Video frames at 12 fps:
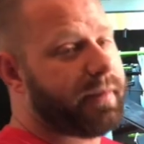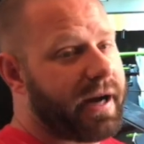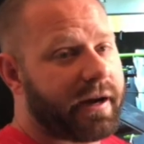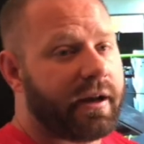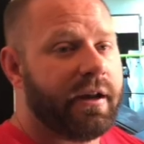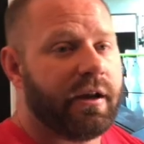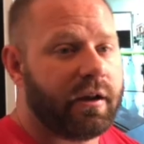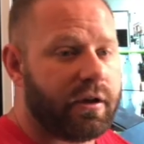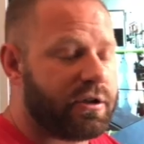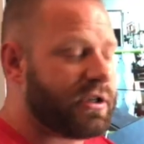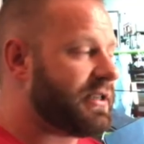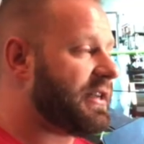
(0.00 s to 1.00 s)
back. You're
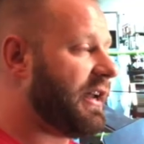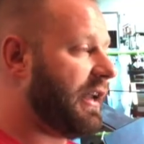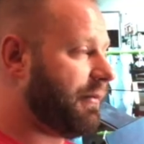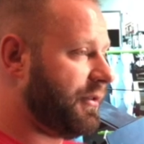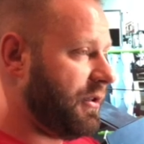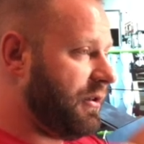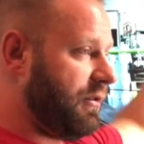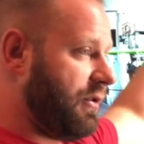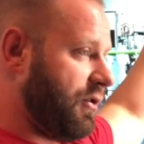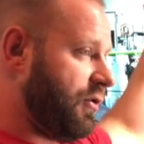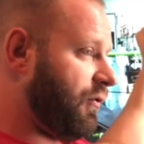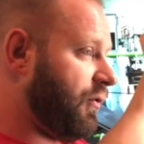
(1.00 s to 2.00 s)
just not able to do
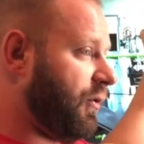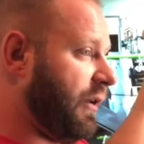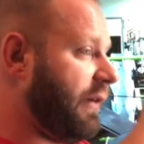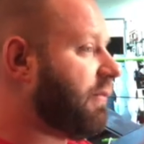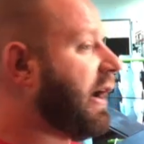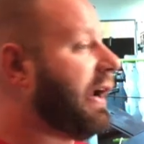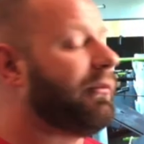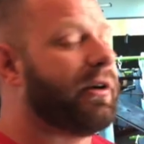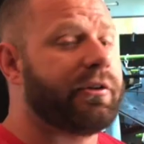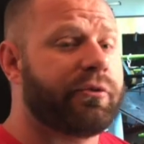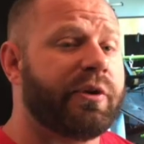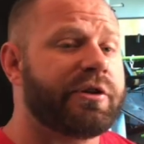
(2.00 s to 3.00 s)
those fully wide
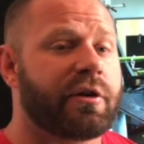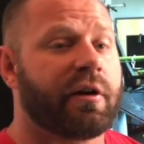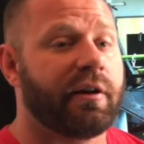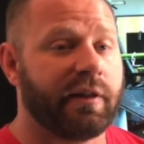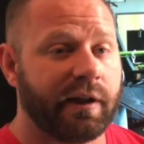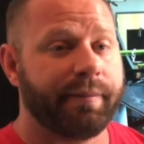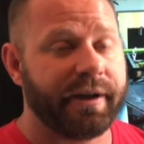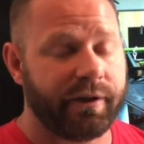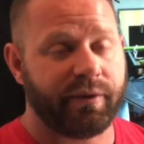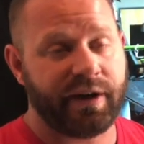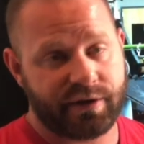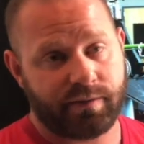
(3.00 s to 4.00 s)
ones, which are in limited
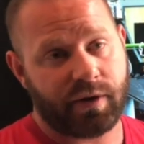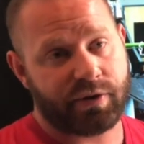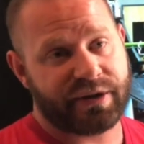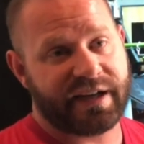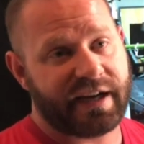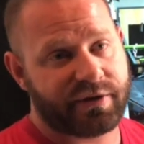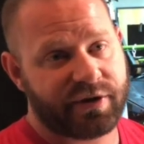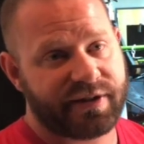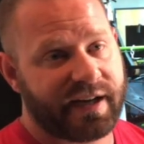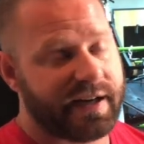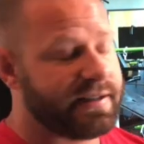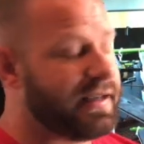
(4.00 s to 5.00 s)
range of motion
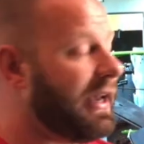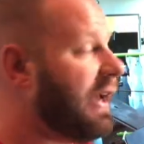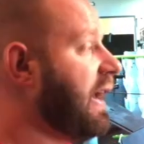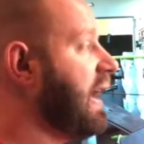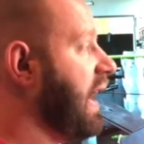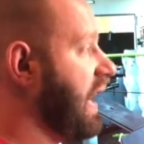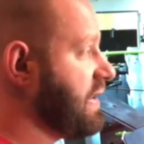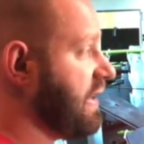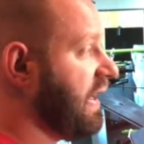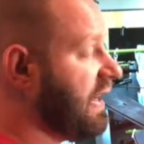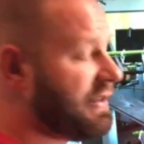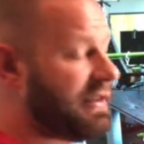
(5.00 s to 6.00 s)
exercise as
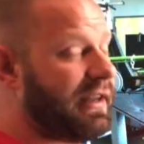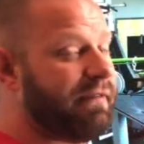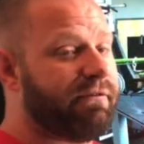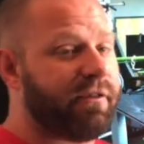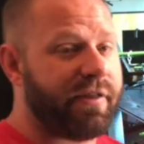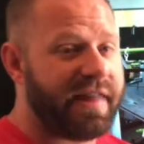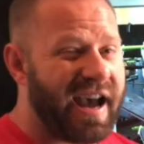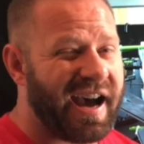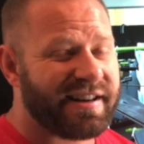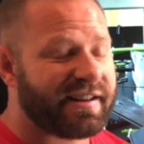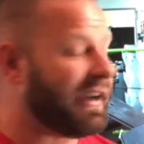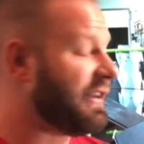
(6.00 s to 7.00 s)
it is, and for
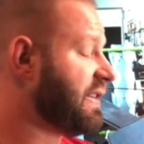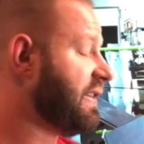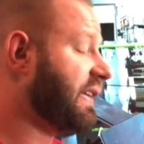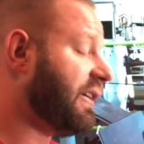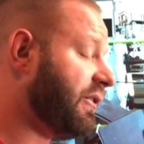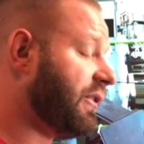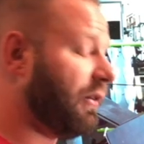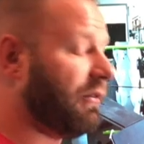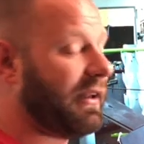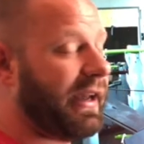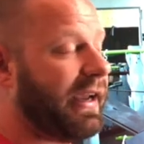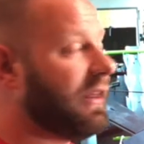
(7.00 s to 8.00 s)
that I still
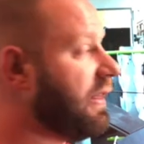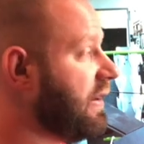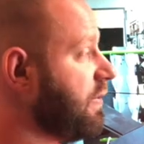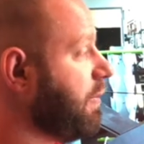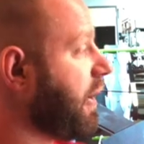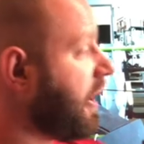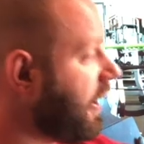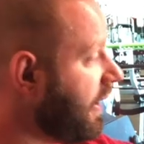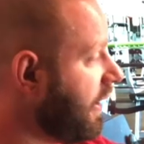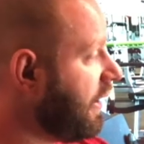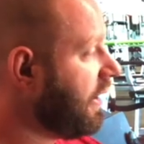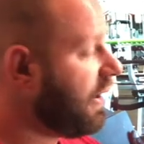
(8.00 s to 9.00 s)
don't like this bar.
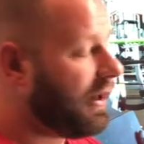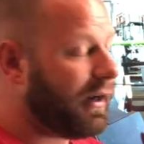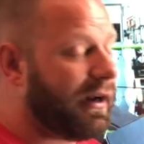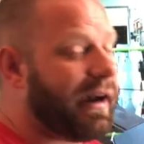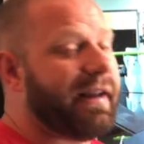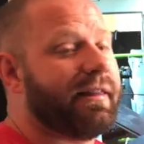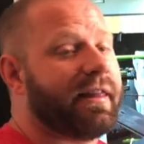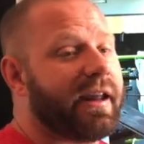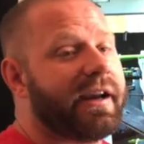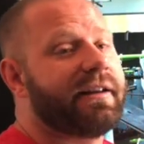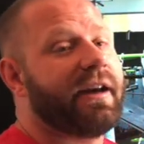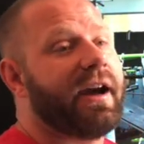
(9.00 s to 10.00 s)
I
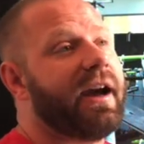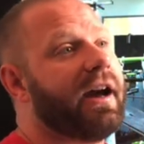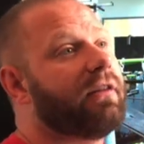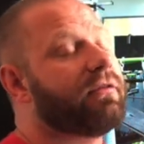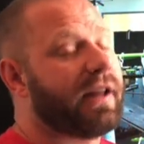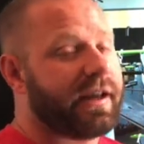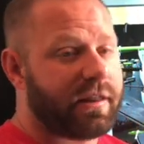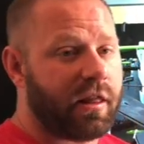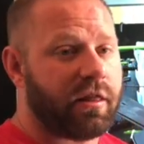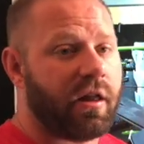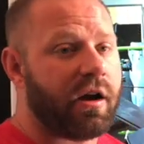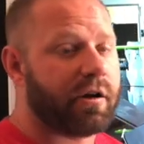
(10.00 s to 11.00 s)
like to have like the
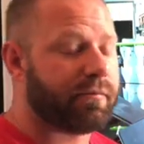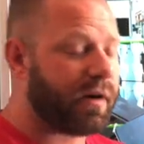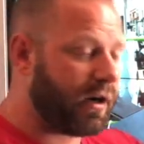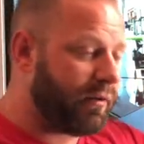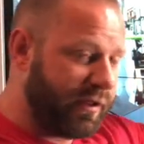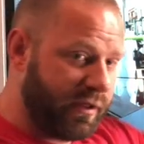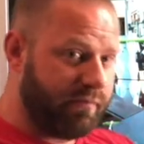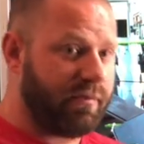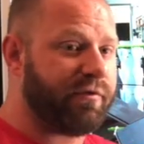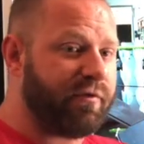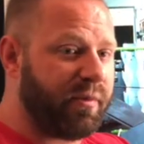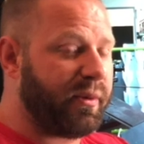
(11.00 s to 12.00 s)
long bar with the
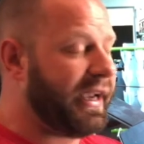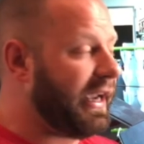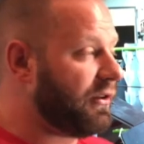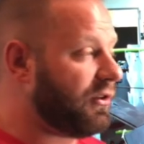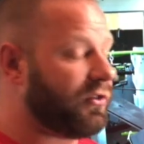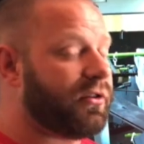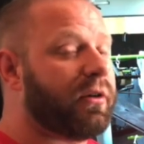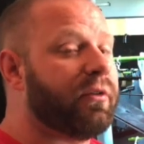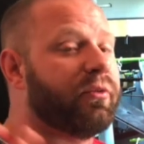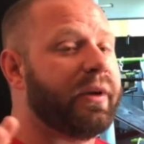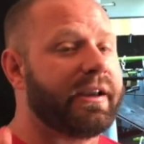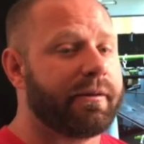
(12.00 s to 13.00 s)
movable handle. So
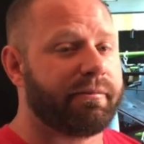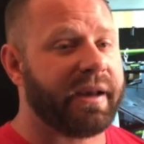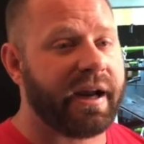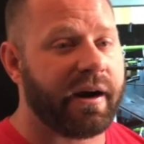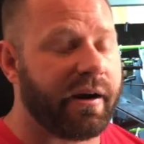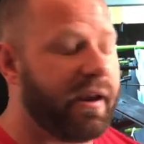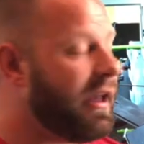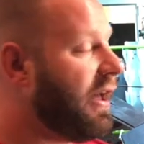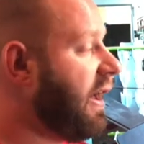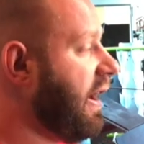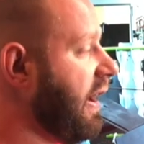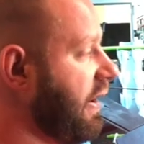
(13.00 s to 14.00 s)
if we compare
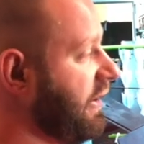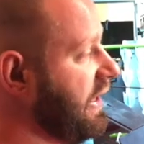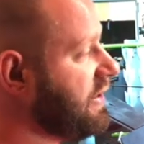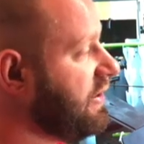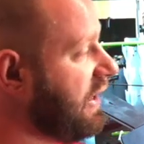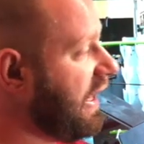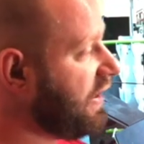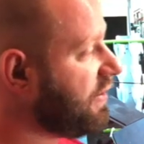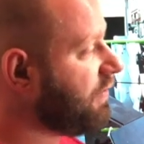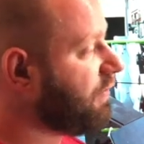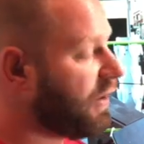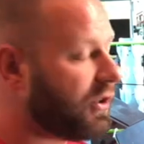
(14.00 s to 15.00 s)
how these things
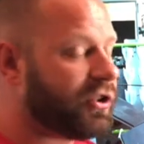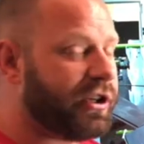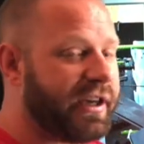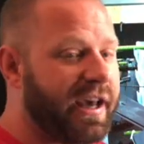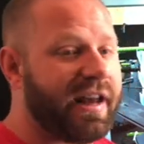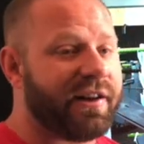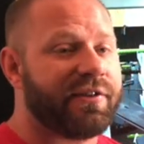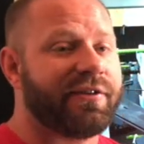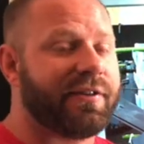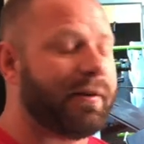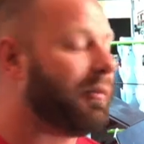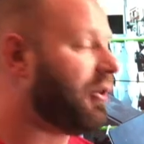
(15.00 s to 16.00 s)
function at a
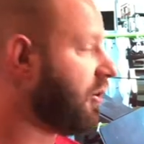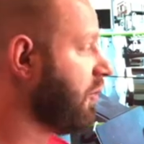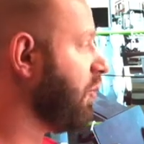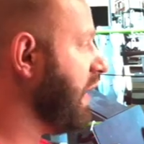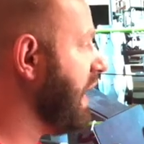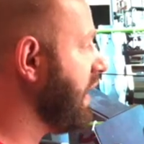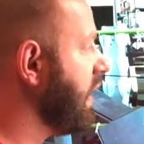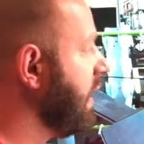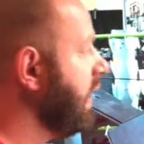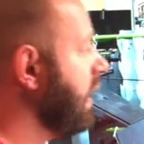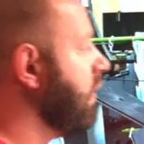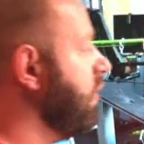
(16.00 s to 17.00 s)
similar width,
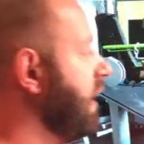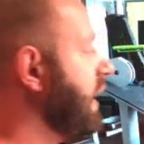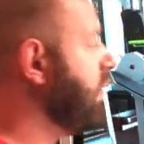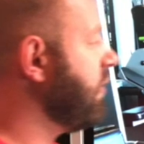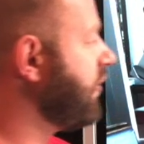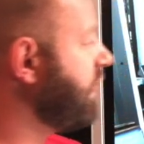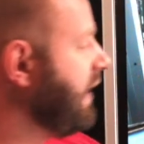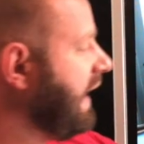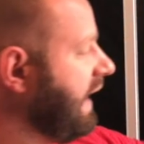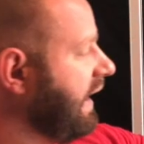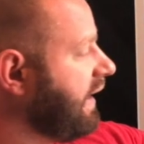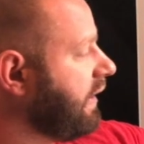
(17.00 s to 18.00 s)
what you will
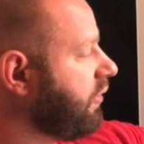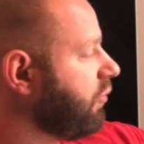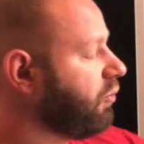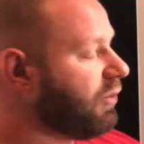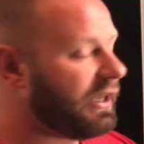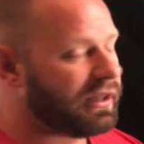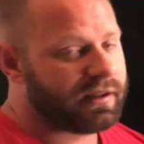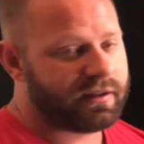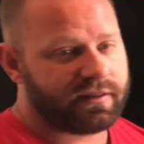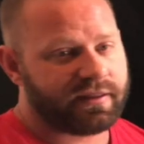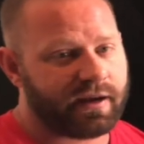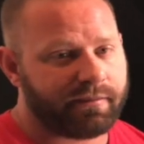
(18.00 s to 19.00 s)
see is with
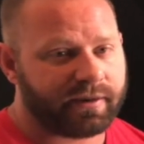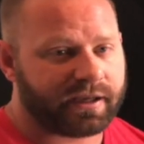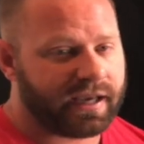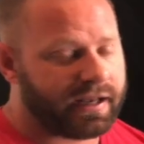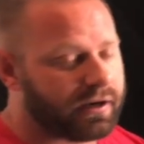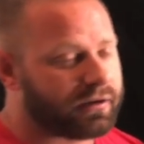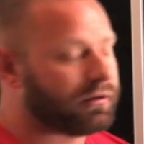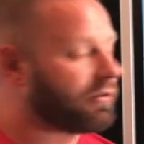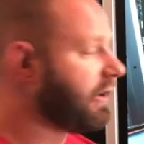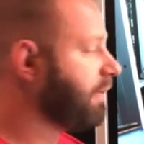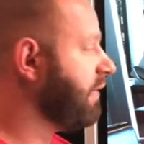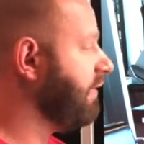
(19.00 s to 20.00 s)
that mechanical
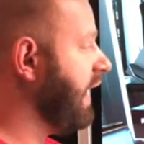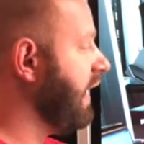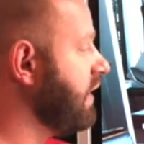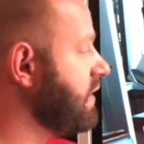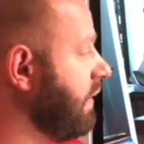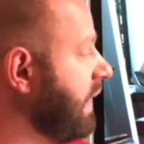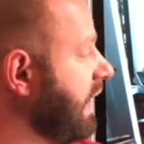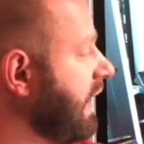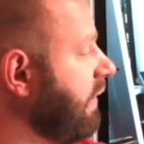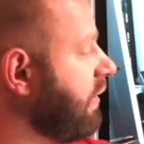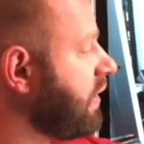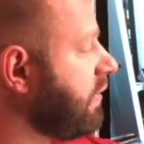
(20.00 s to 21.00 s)
grip advantage that we
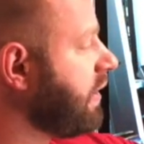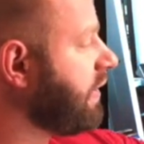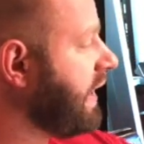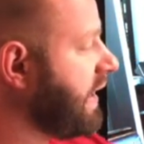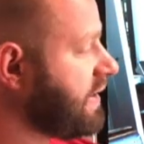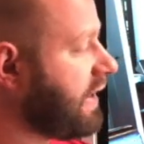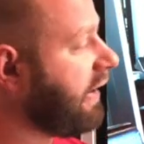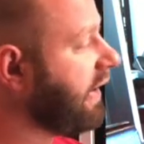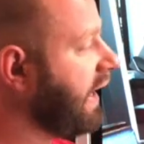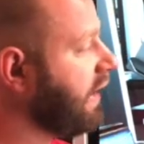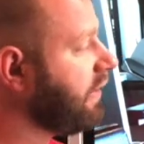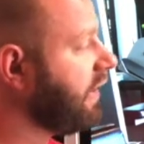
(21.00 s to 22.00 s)
get with the rotate style
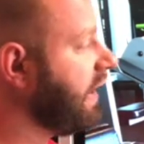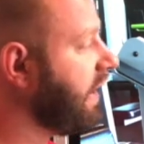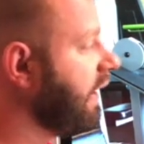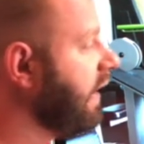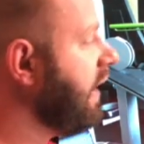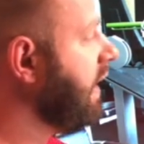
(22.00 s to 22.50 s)
handle here